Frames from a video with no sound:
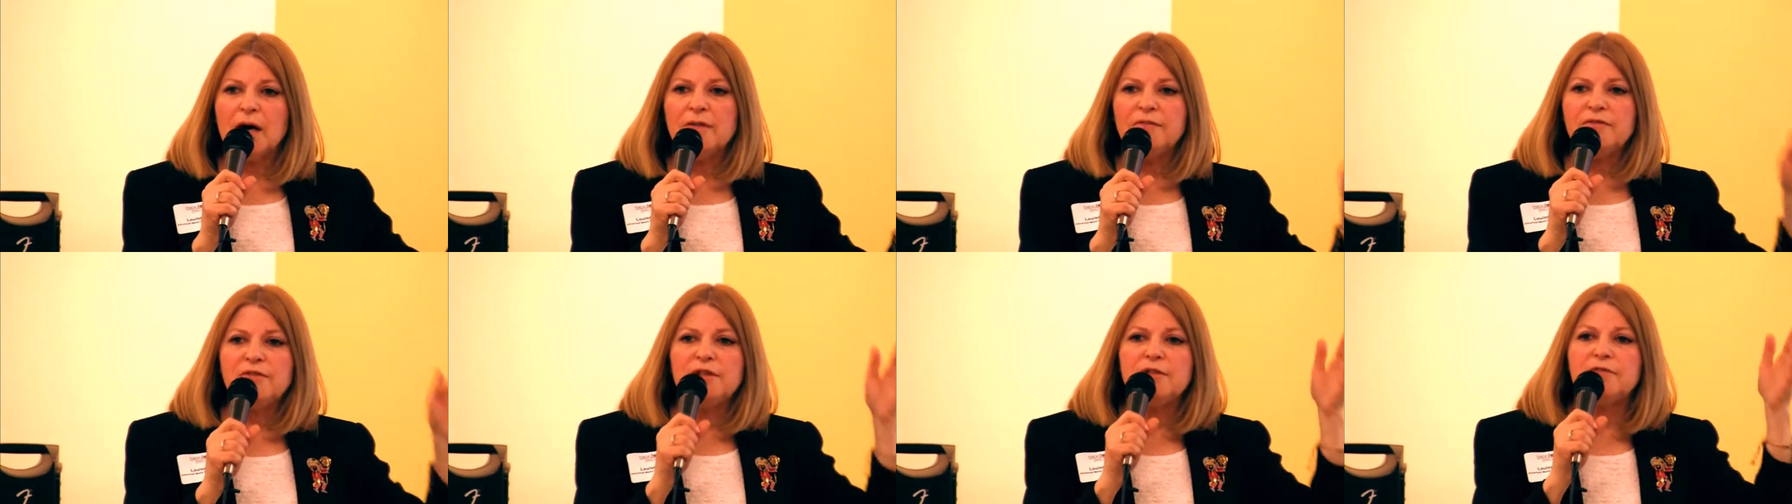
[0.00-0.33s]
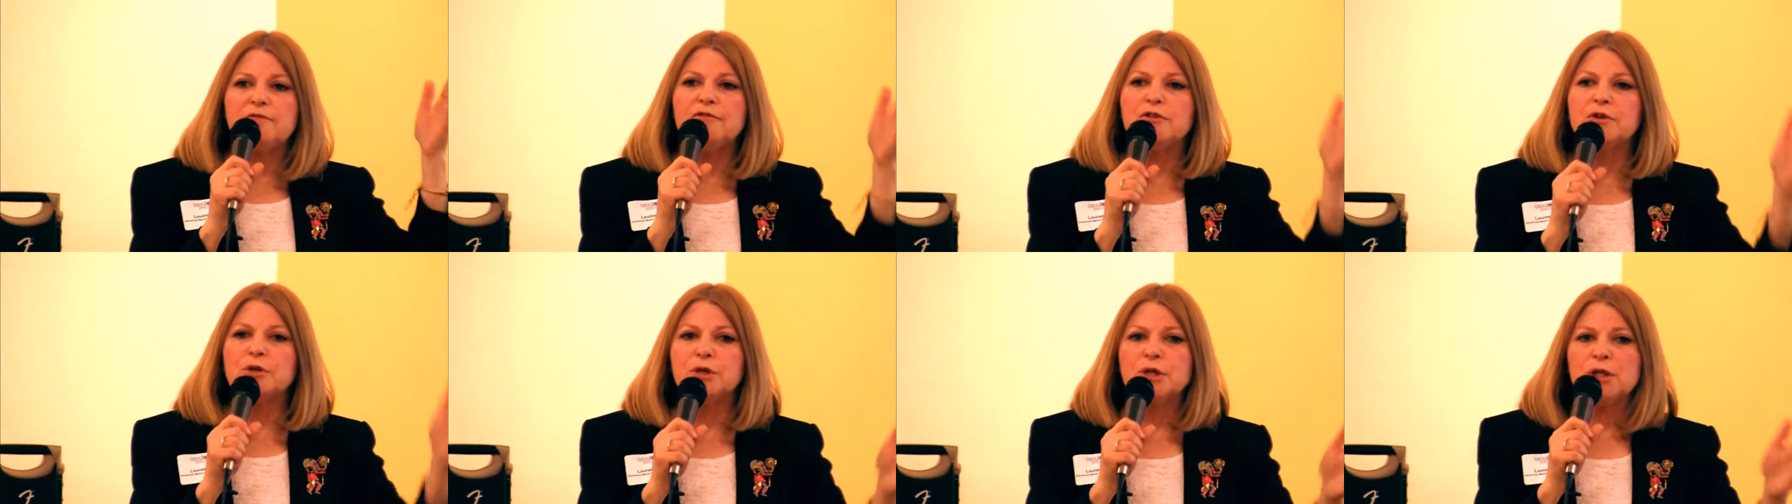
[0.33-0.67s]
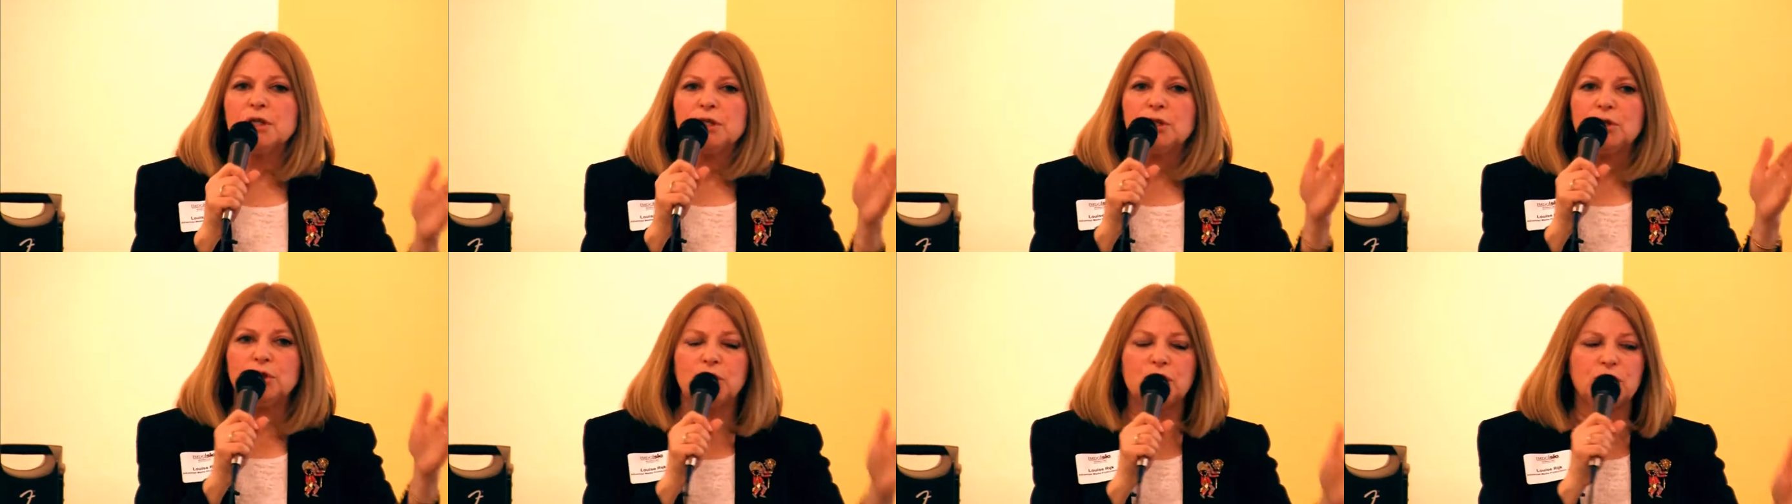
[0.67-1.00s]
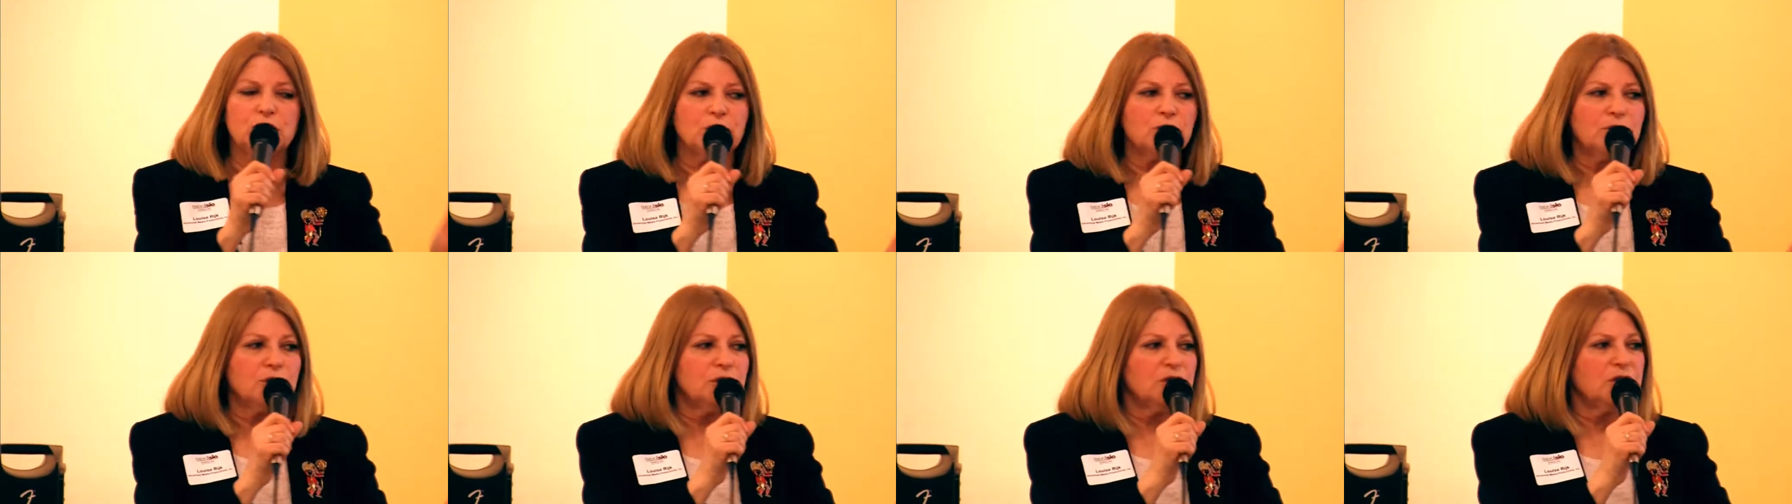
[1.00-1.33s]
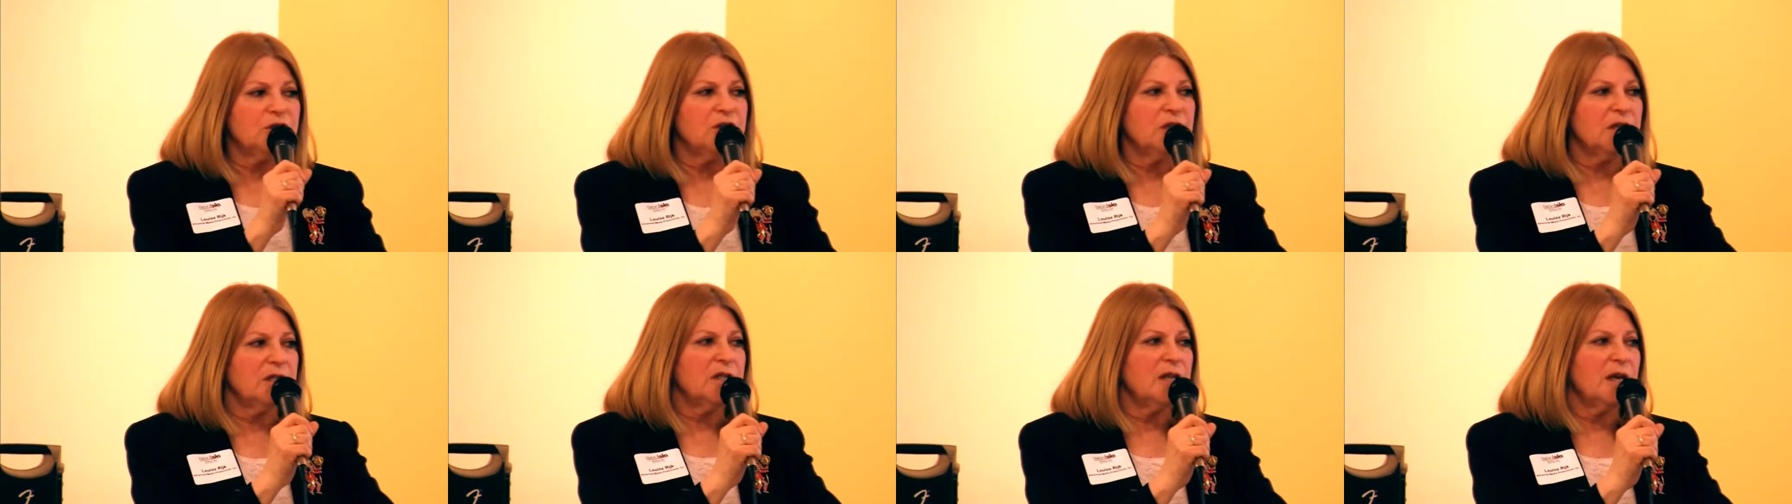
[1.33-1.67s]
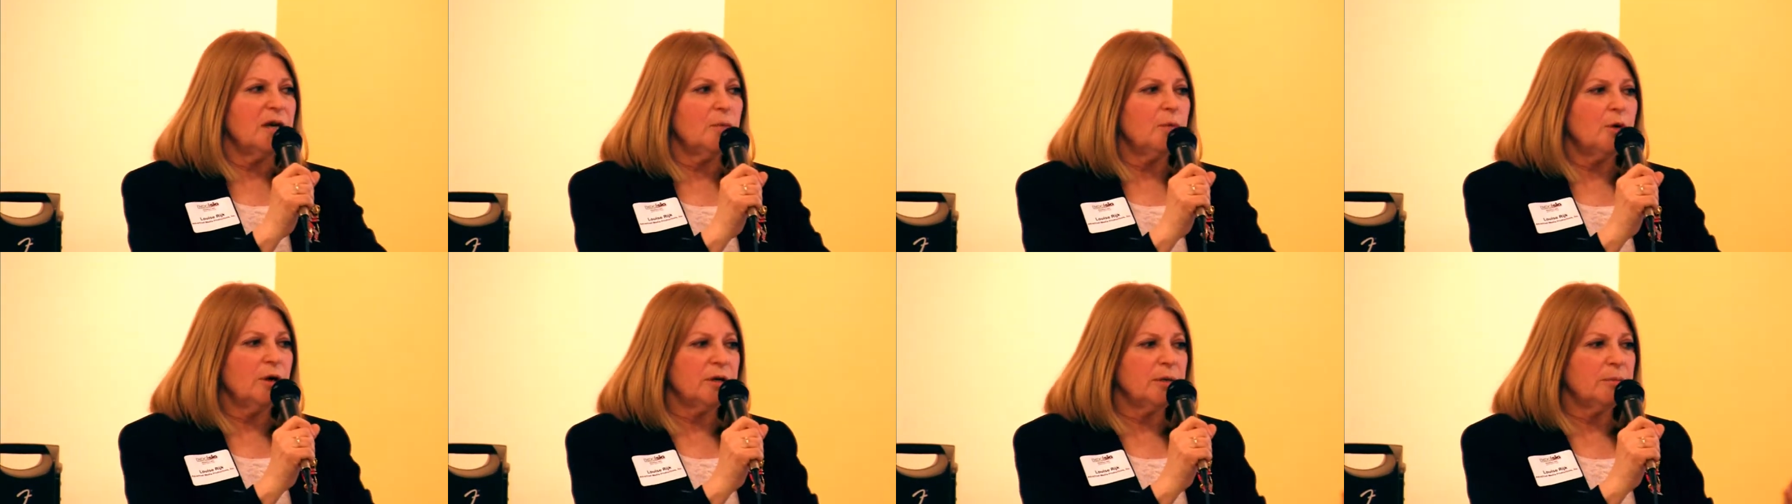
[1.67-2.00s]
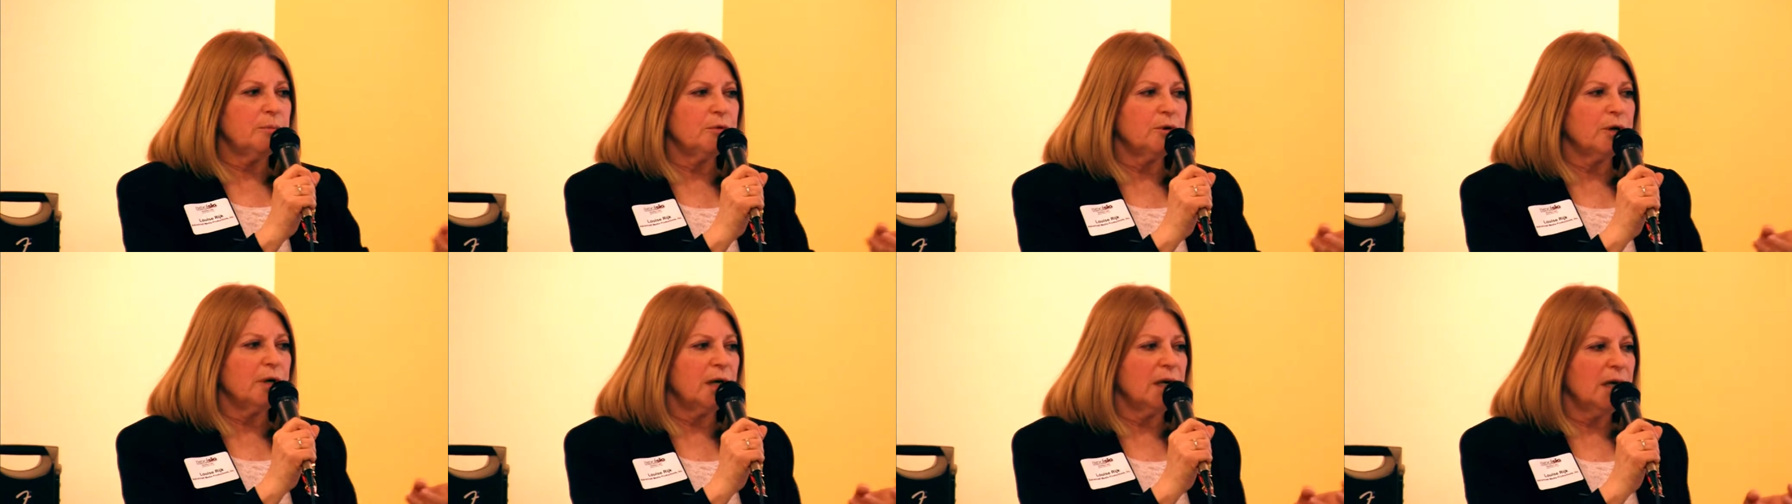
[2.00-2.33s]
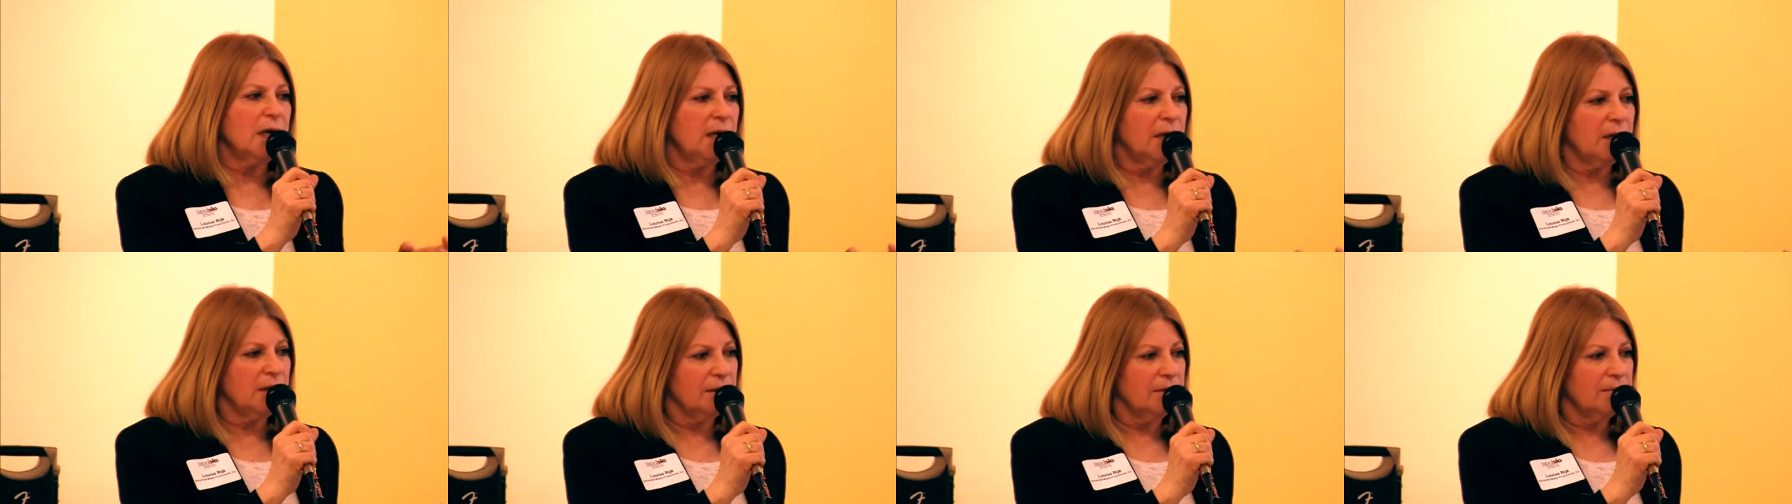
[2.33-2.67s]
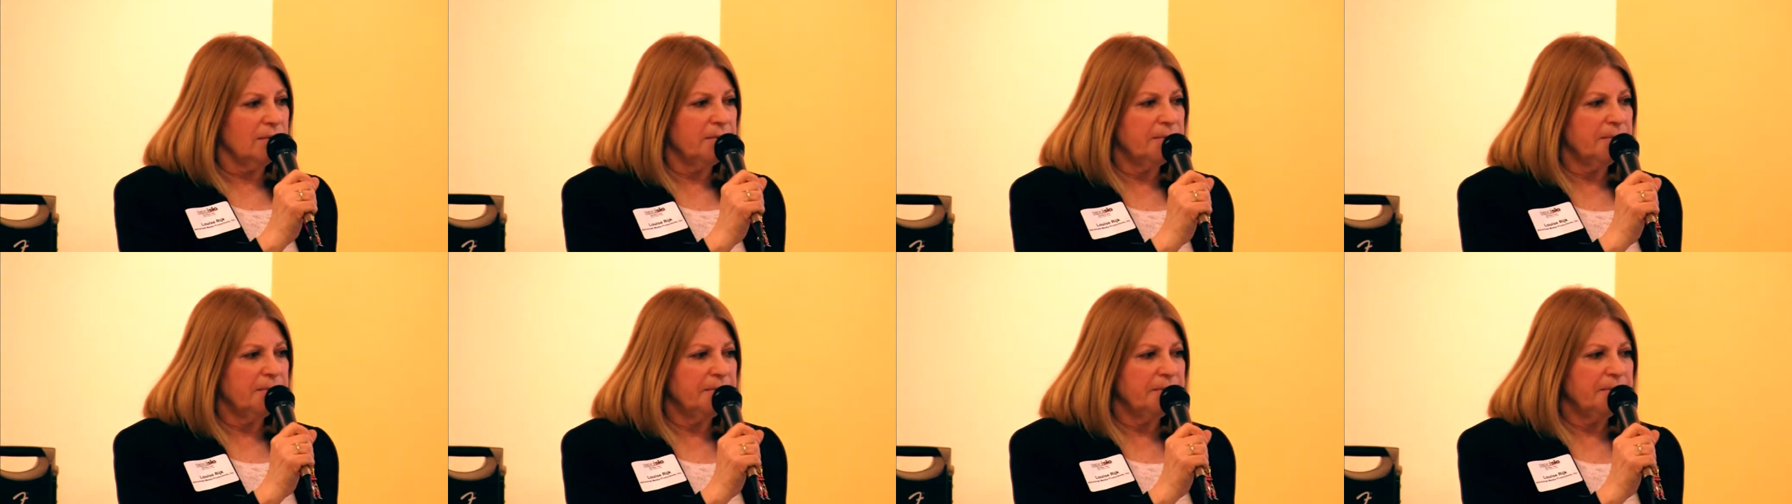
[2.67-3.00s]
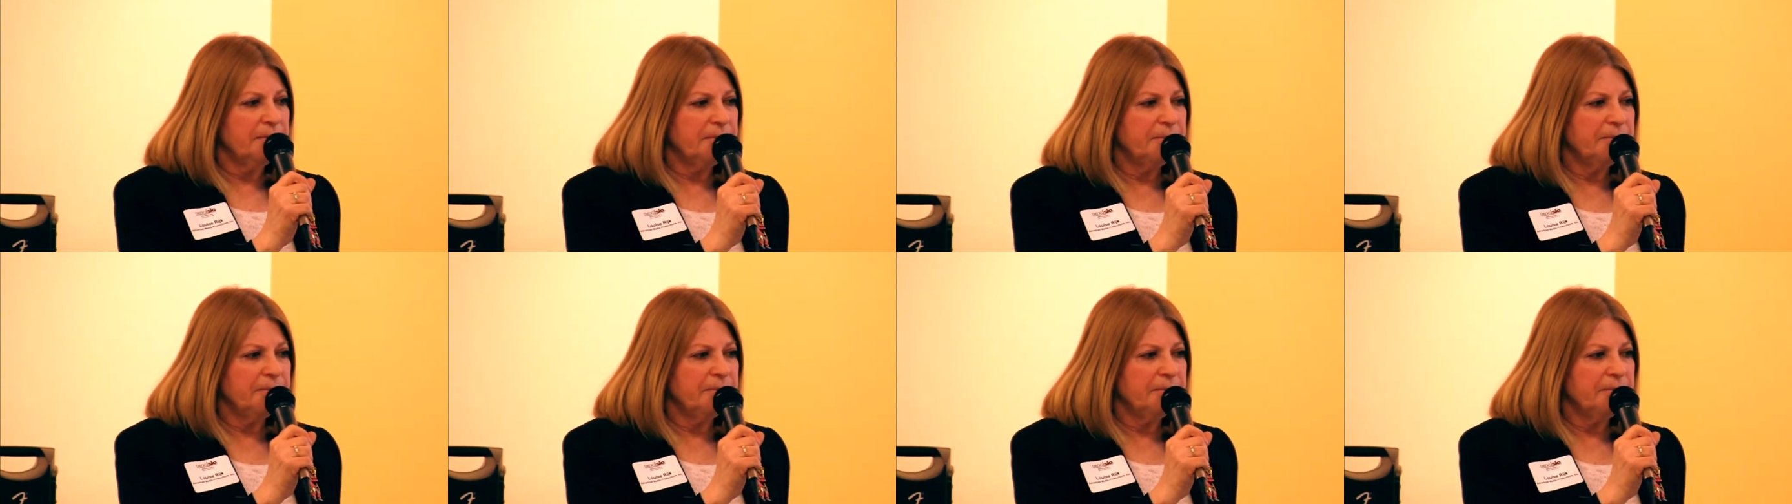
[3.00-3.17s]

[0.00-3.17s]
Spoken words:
of the vertical searches that they want to bring in.